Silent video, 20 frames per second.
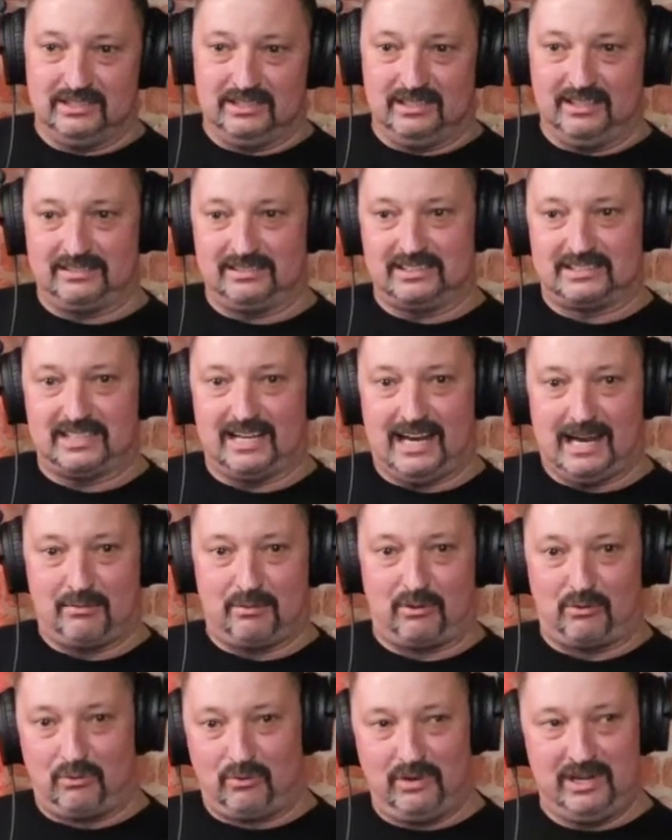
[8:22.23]
at the time
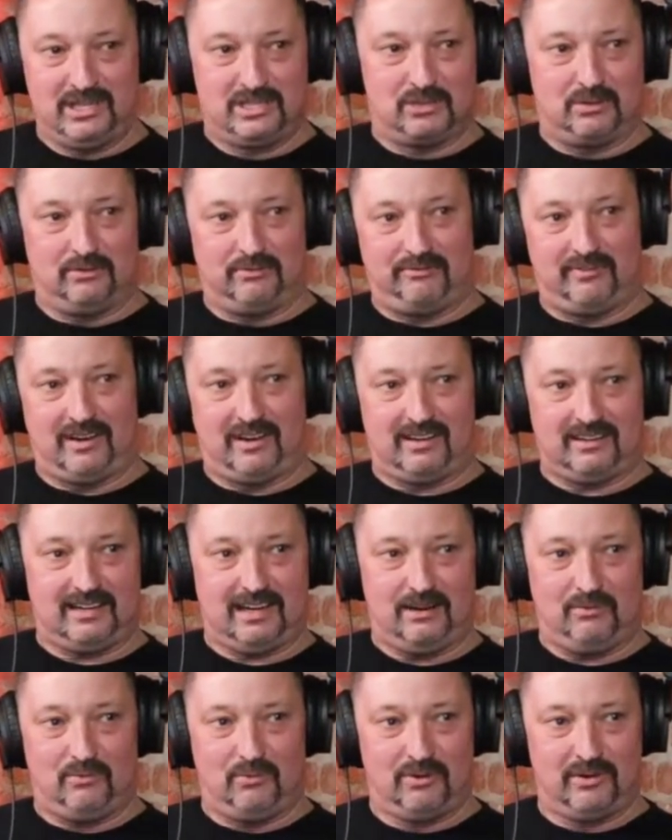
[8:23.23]
a regional fire
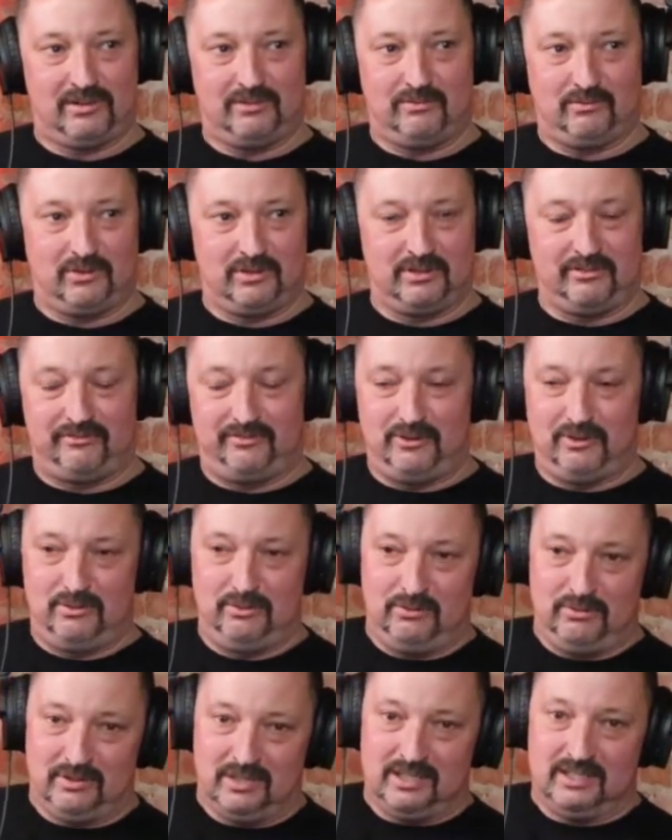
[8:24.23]
academy, one of the
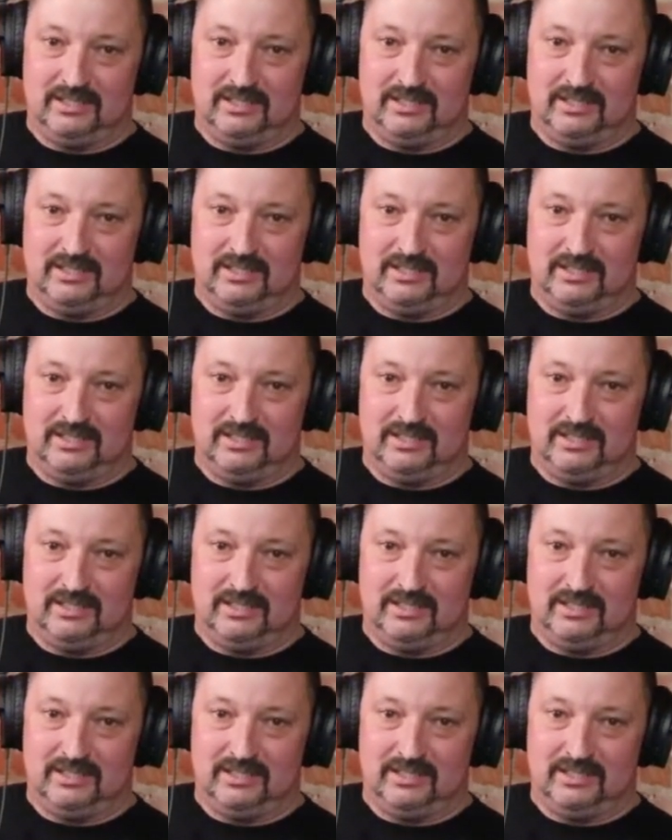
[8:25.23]
few